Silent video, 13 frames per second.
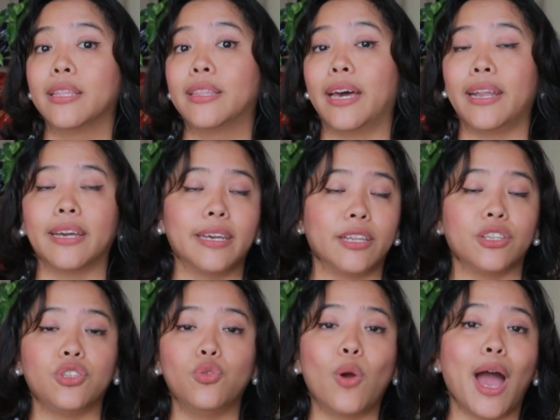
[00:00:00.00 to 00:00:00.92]
that,
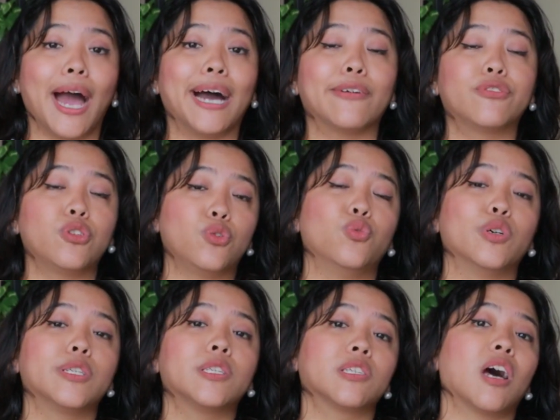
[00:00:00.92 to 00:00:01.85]
again, you have to
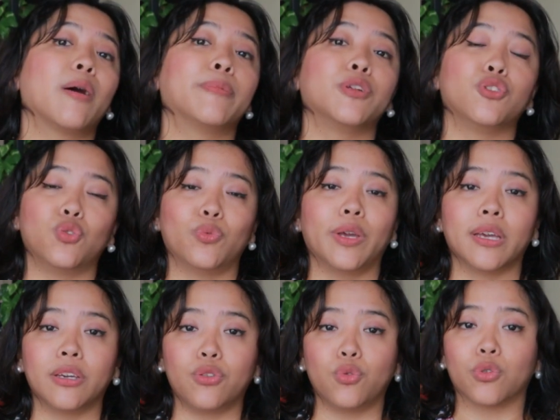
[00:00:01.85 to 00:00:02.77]
stop
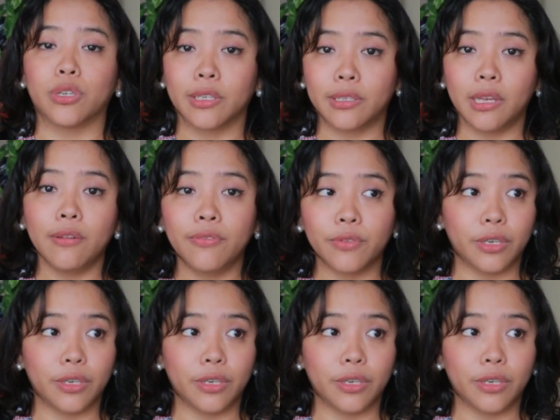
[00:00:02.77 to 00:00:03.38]
doing yourself.